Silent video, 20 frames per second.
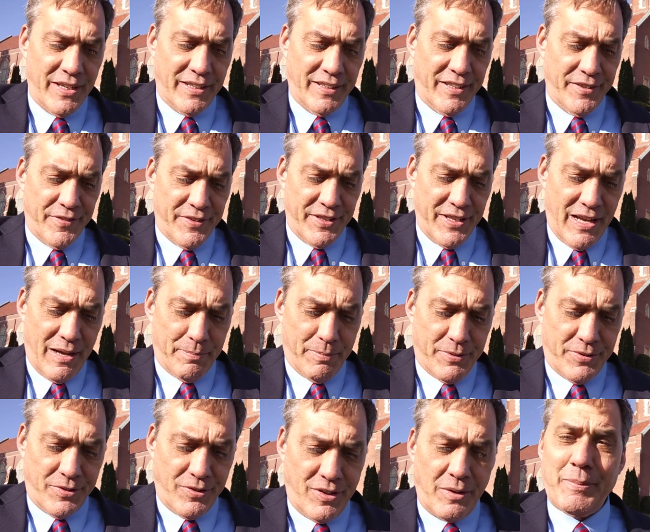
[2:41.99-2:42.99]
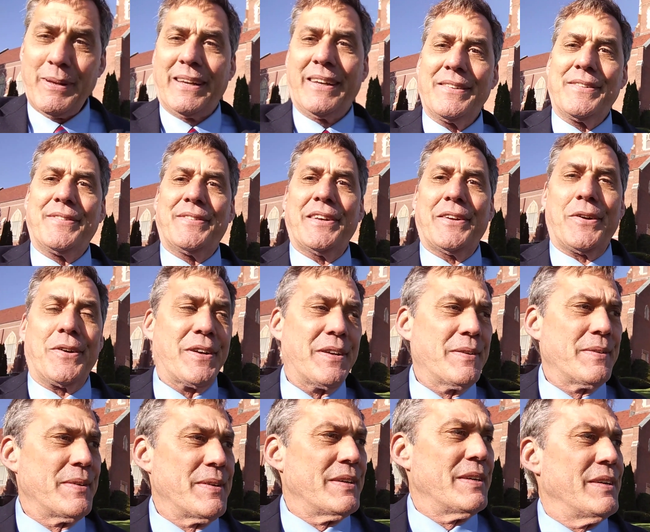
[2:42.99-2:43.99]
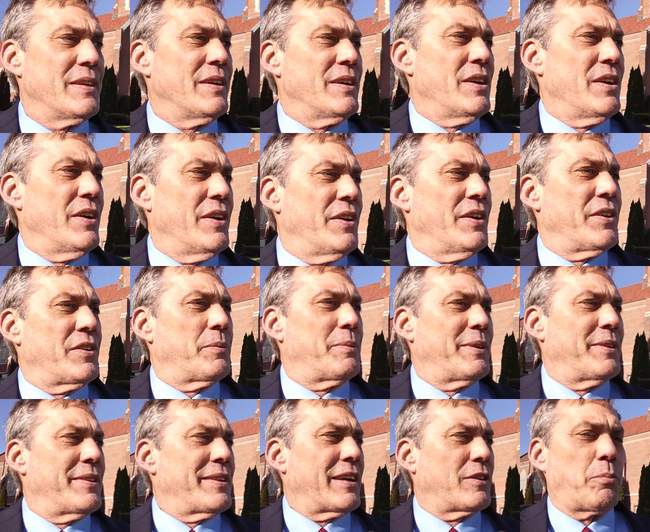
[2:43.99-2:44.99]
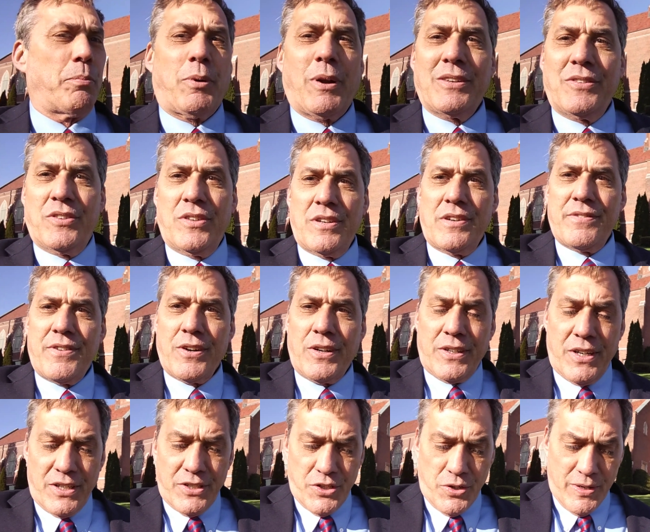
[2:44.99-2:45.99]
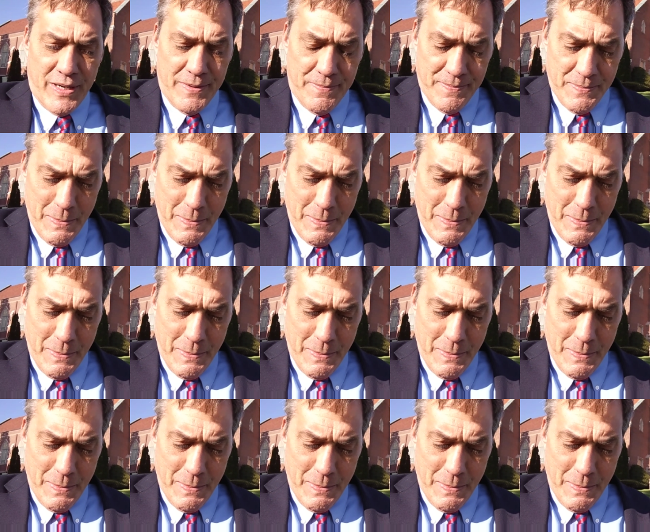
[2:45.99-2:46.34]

and given the opportunity to be considered to be the next president of our country.